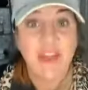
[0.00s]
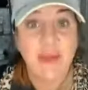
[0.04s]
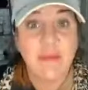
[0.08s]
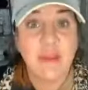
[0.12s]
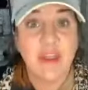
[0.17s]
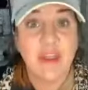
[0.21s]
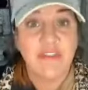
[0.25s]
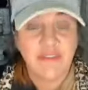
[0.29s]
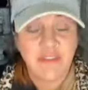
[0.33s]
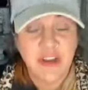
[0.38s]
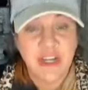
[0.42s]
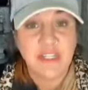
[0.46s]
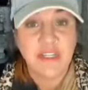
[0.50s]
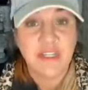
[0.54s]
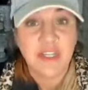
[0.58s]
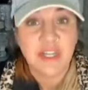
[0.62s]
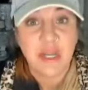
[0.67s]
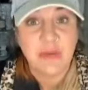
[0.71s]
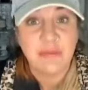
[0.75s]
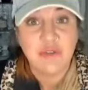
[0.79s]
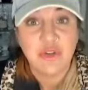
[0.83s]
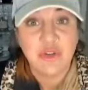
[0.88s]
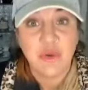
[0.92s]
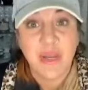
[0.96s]
and friends to come
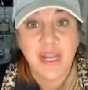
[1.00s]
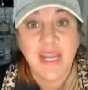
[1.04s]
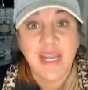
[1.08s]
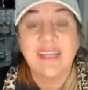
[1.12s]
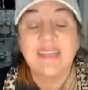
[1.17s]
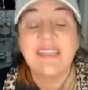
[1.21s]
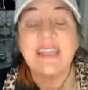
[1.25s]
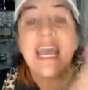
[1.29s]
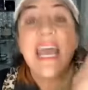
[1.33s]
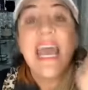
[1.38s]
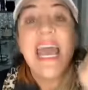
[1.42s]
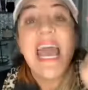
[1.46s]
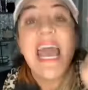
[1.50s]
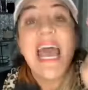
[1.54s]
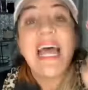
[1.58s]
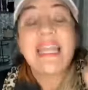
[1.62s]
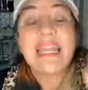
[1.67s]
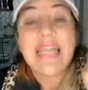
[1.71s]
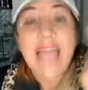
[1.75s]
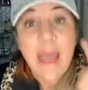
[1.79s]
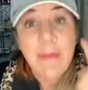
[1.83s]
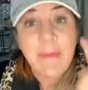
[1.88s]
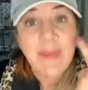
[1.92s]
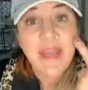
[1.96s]
join us? Let
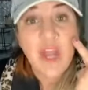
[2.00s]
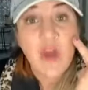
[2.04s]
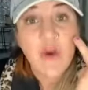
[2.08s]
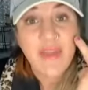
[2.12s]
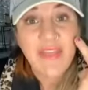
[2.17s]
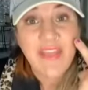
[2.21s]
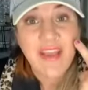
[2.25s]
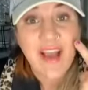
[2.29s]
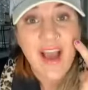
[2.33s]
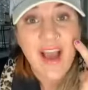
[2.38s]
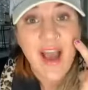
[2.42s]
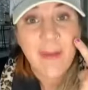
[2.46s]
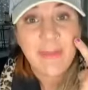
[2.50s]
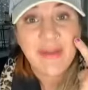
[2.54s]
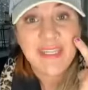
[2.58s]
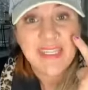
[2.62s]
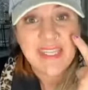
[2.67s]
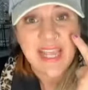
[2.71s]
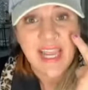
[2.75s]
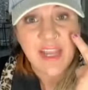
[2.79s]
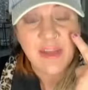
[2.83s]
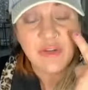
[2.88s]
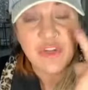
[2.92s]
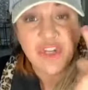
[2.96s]
me know in the comments that you
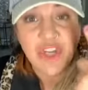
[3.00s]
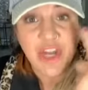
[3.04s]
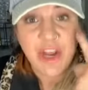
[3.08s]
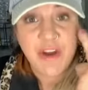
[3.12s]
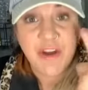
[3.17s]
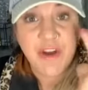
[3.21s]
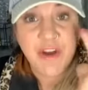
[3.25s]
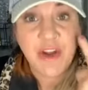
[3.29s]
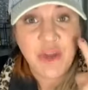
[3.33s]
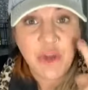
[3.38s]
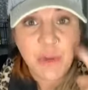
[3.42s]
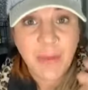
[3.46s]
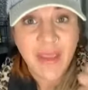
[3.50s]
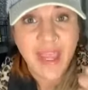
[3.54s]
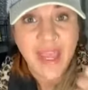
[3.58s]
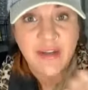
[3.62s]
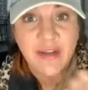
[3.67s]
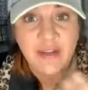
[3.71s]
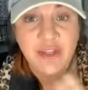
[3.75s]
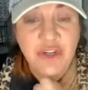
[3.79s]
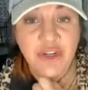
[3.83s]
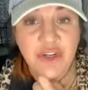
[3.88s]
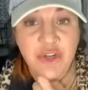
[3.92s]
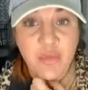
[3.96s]
shared and you'll be entered
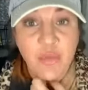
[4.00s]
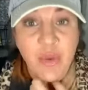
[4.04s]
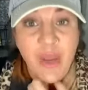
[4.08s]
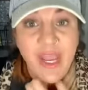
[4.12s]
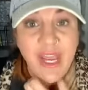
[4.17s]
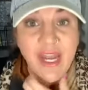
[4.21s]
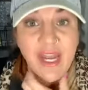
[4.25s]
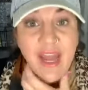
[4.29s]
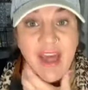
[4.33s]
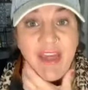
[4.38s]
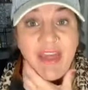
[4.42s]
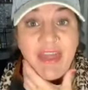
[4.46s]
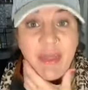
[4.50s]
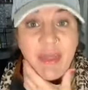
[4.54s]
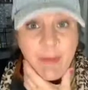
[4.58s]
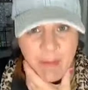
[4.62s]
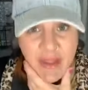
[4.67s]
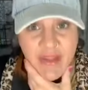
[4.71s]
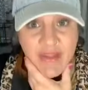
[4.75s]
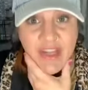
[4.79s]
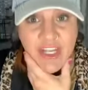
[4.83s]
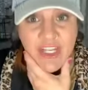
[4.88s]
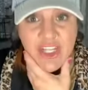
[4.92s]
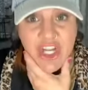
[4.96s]
to win the Billie
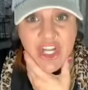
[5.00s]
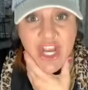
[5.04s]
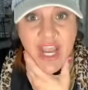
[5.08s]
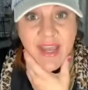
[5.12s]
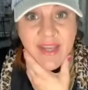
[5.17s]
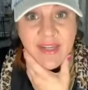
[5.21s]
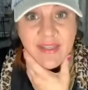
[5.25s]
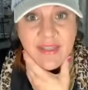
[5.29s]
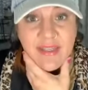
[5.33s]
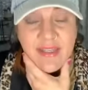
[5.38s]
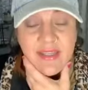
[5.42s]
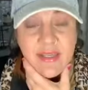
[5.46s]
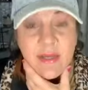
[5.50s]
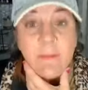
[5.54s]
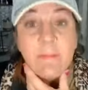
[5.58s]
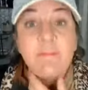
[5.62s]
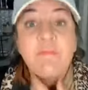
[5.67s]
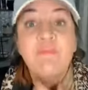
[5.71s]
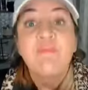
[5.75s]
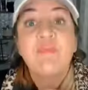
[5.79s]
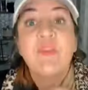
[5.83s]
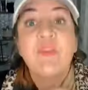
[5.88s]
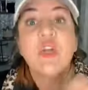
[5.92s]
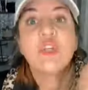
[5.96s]
Shades.
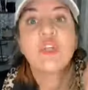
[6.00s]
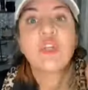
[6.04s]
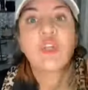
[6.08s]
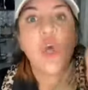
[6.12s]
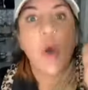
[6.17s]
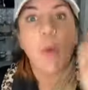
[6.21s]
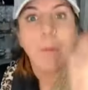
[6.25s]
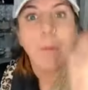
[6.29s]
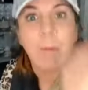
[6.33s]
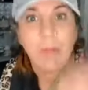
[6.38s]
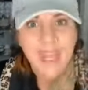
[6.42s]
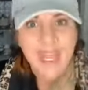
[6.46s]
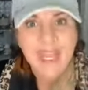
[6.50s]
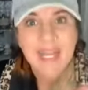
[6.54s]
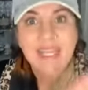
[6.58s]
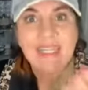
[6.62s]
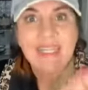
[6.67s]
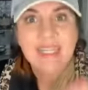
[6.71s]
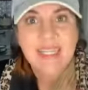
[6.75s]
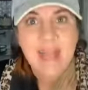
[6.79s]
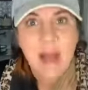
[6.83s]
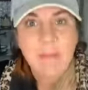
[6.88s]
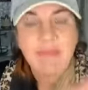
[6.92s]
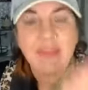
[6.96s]
So pick
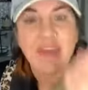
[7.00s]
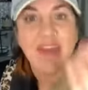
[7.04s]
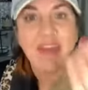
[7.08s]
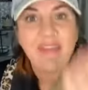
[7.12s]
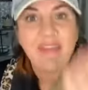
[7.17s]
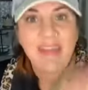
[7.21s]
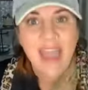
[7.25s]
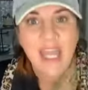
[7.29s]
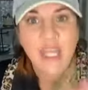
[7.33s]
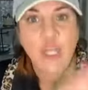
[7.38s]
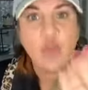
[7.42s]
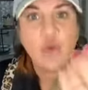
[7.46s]
something that you